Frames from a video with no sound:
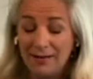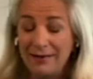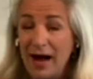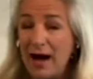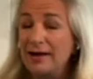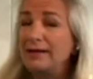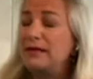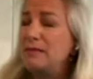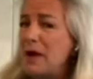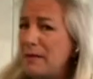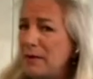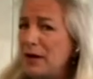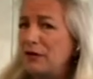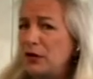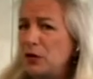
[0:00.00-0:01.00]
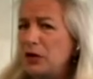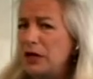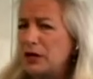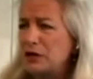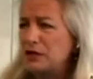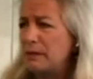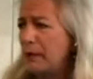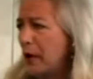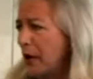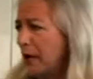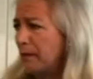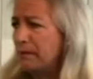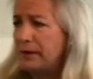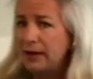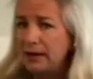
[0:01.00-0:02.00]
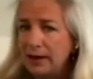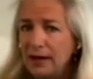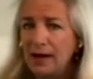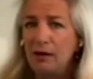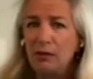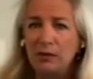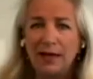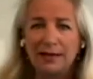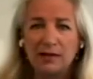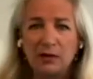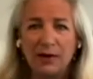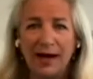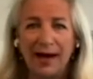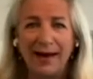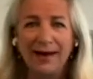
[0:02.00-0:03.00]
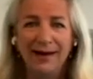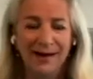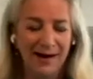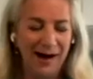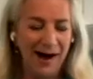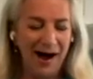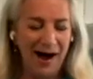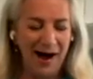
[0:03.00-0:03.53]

Uh, maybe a few years apart, but, you know, that's okay. One or two.